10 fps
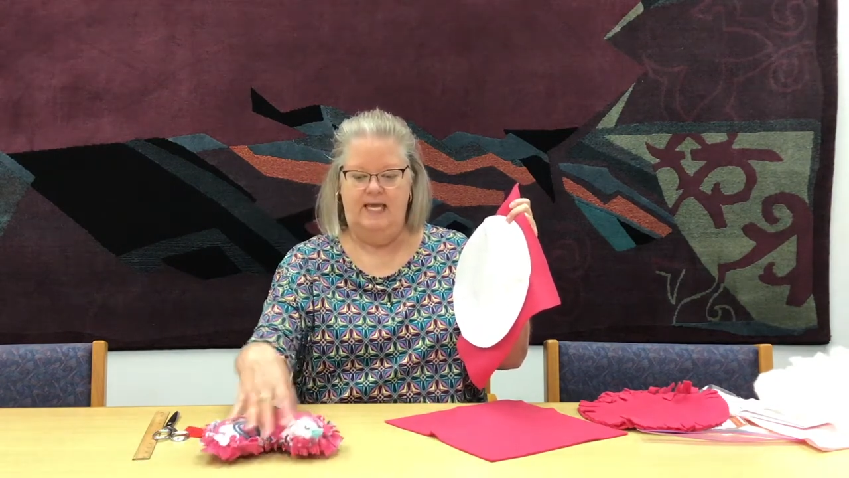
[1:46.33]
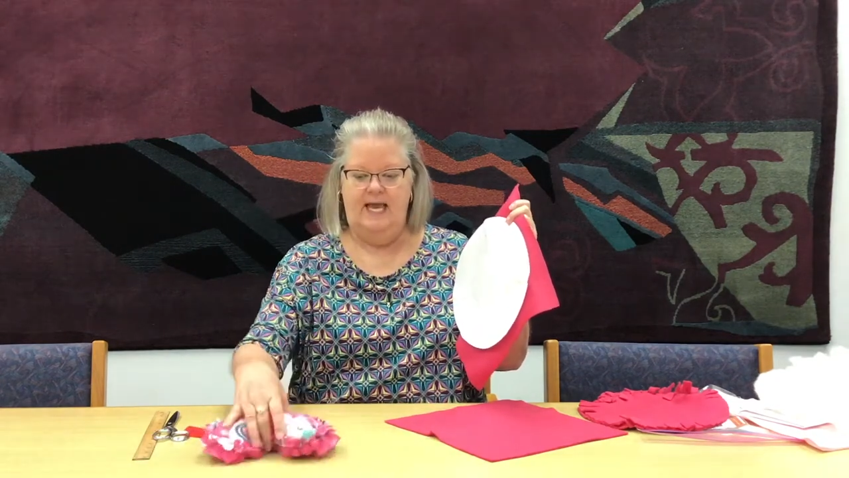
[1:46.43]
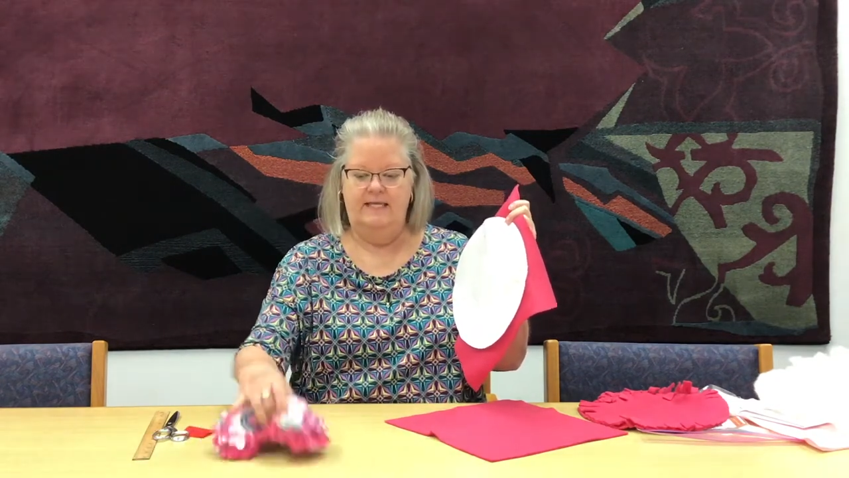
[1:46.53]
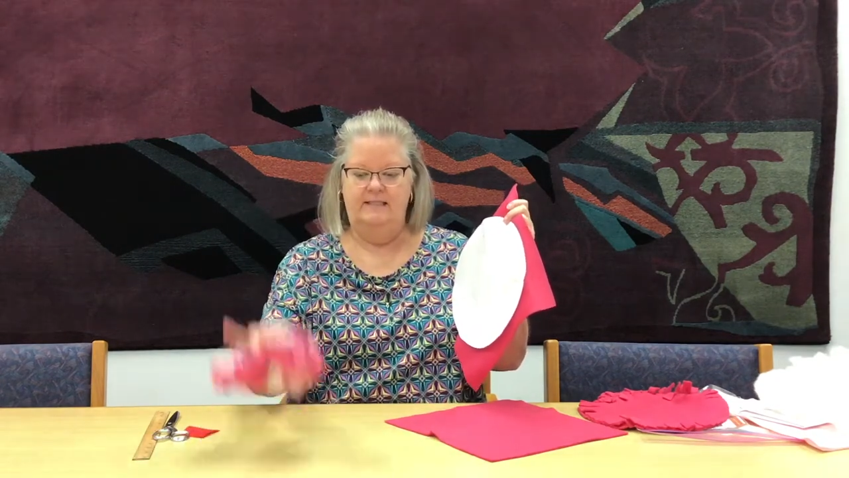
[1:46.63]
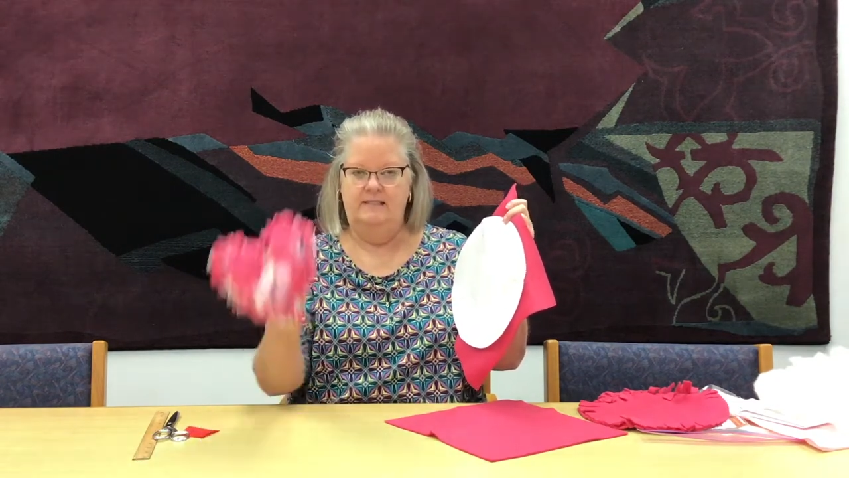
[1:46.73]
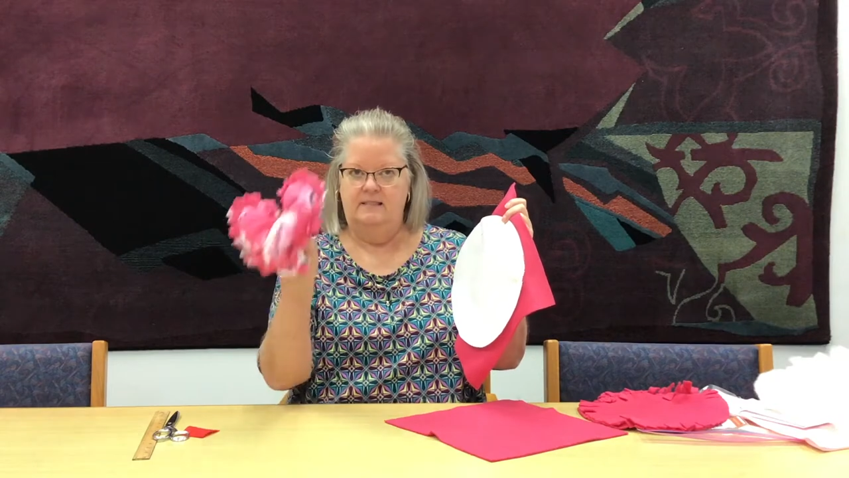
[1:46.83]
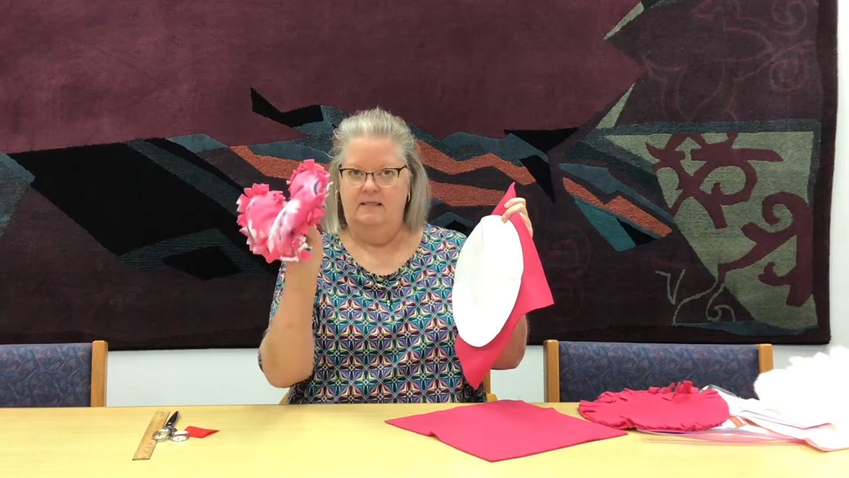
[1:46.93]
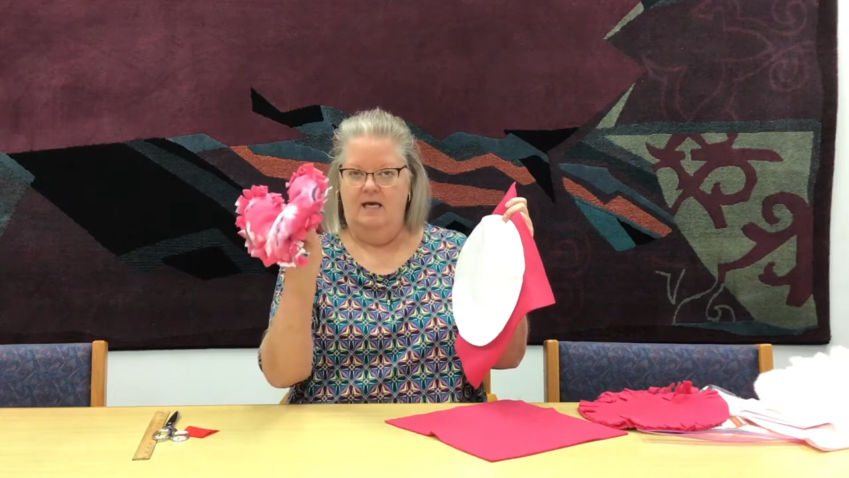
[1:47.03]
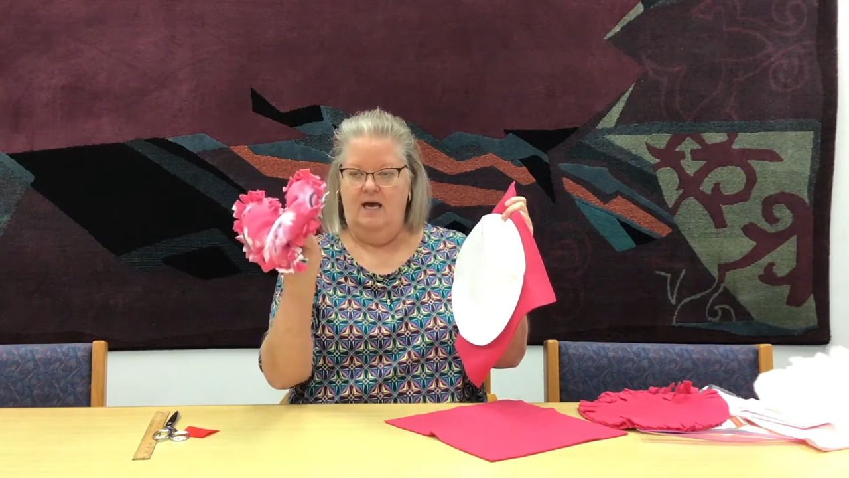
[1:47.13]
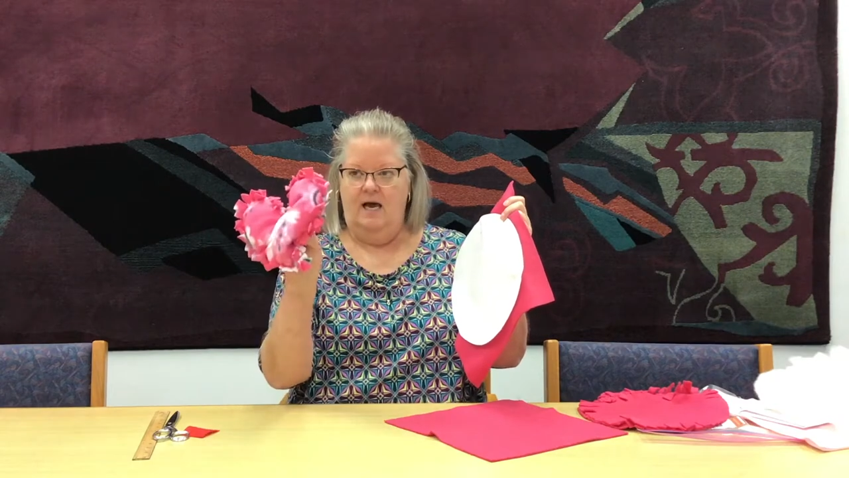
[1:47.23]
ends
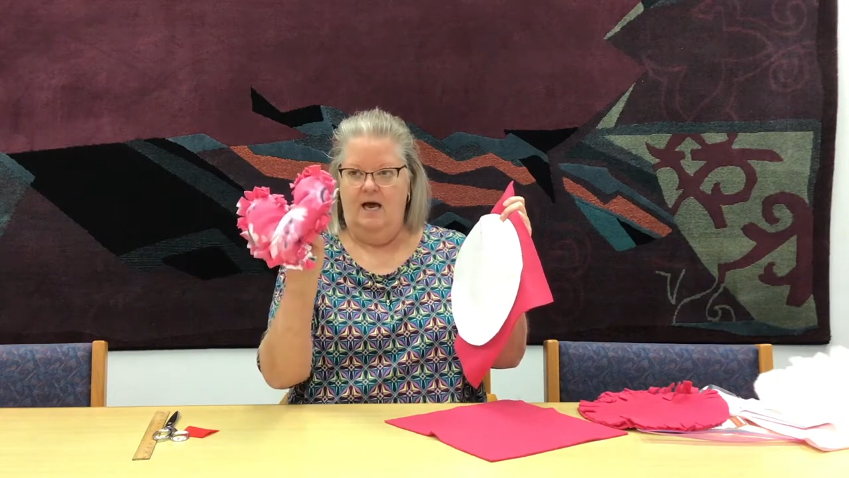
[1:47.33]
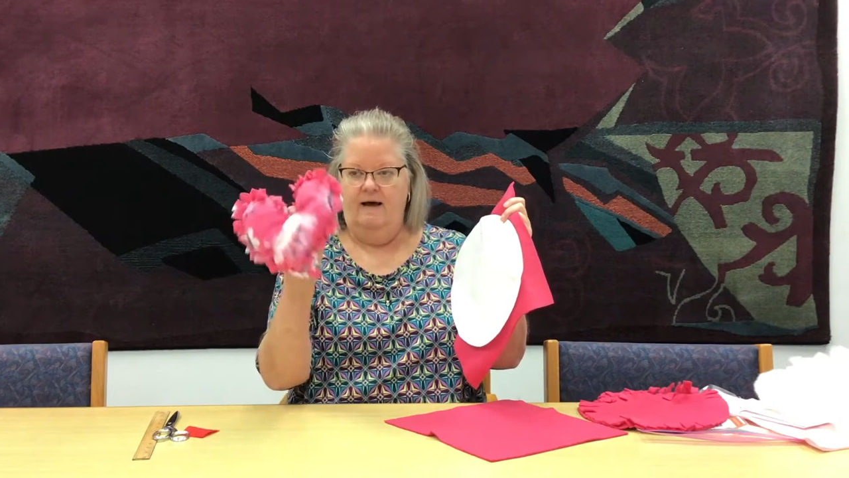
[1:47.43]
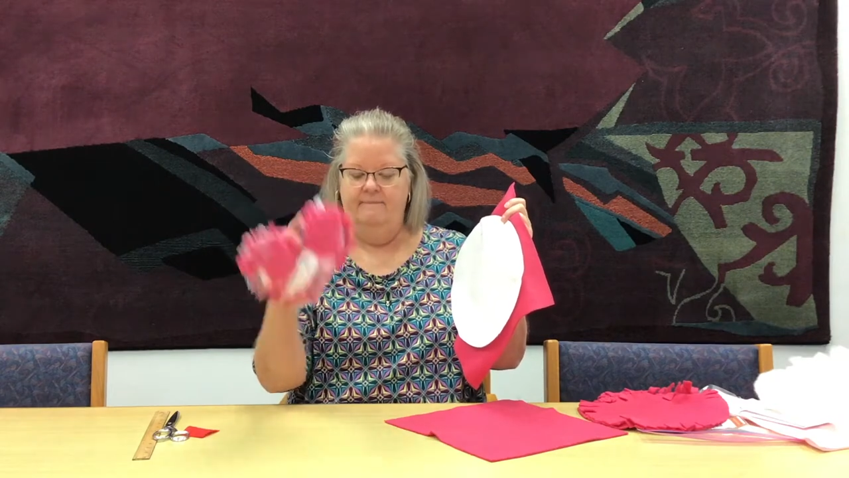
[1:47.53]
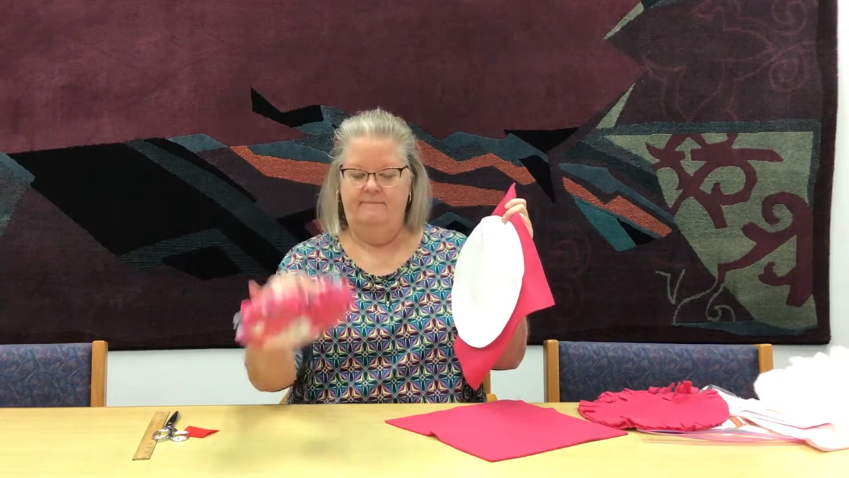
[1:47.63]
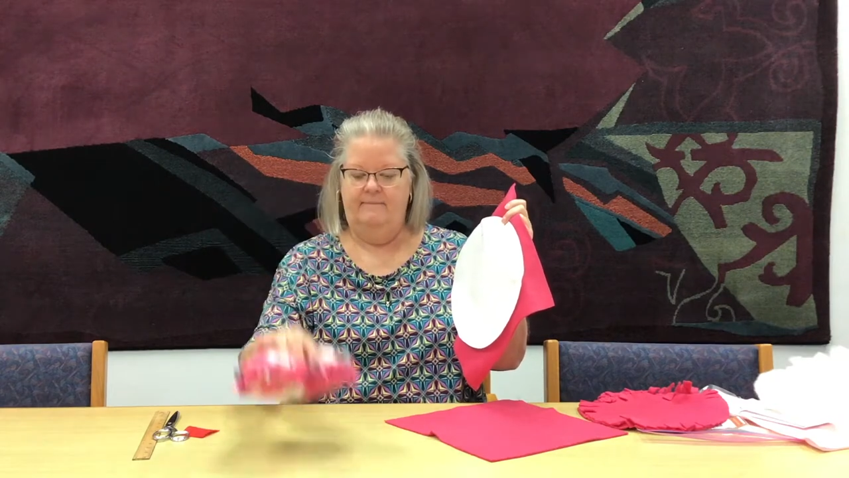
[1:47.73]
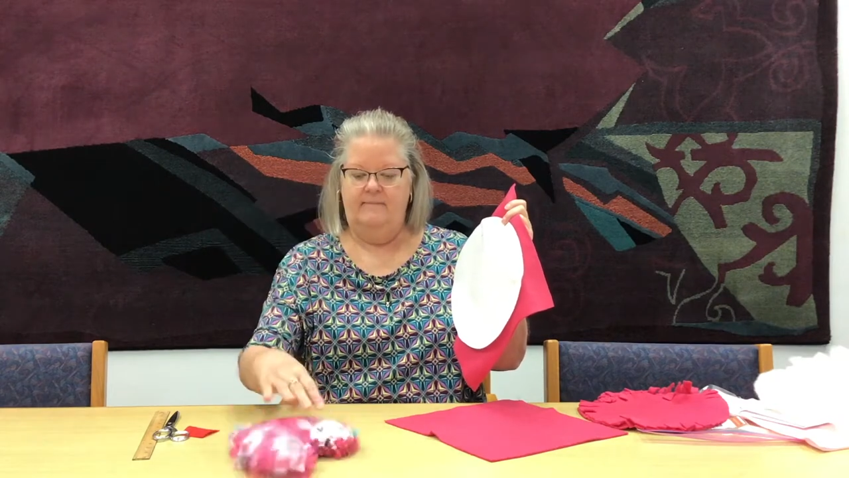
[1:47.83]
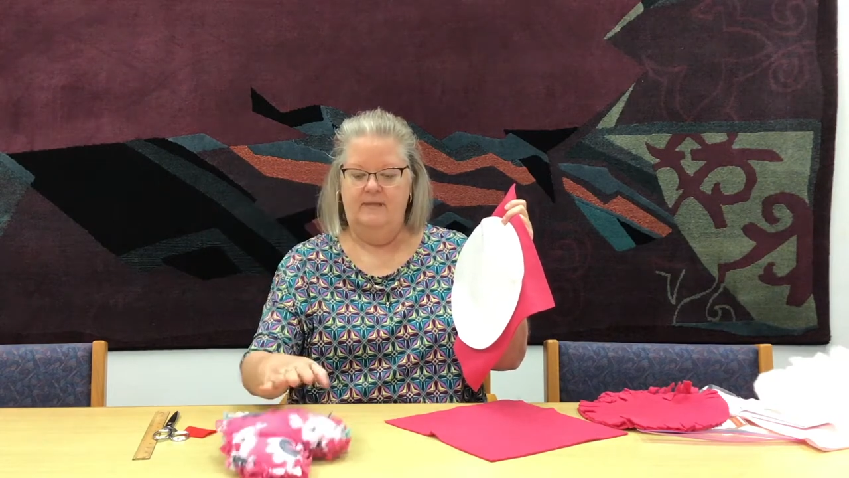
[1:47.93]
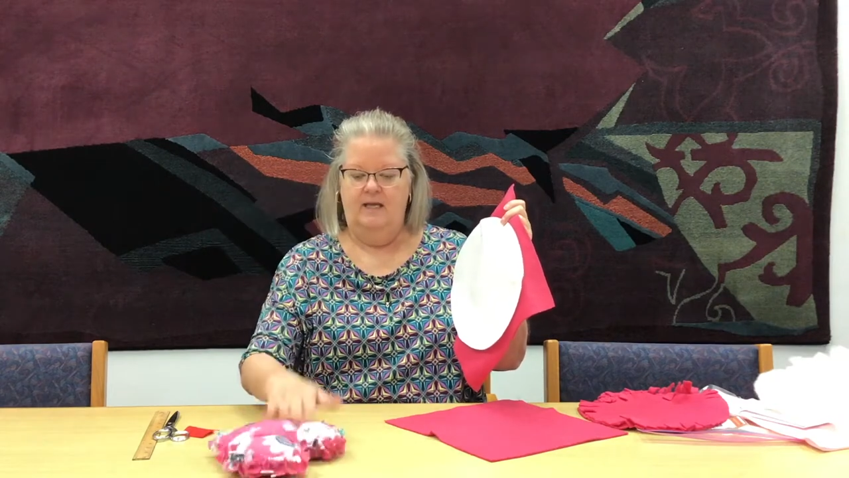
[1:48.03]
um,